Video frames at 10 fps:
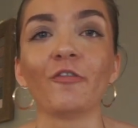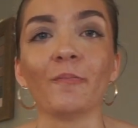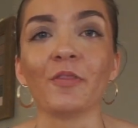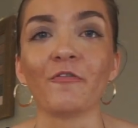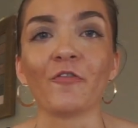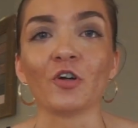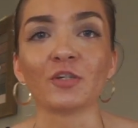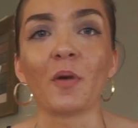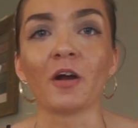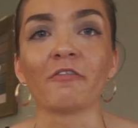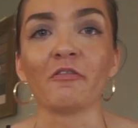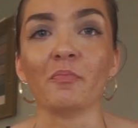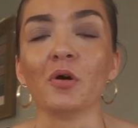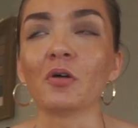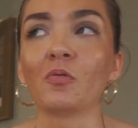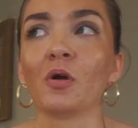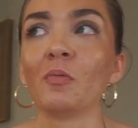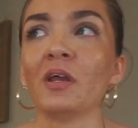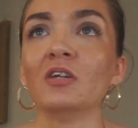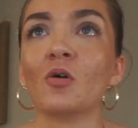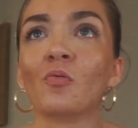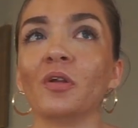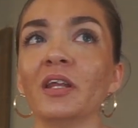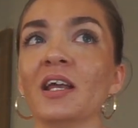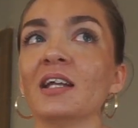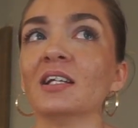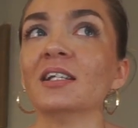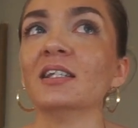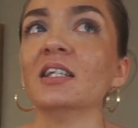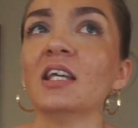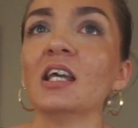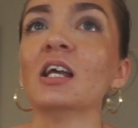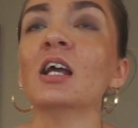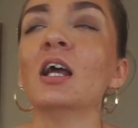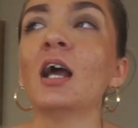from the first part of the book where we don't really get to see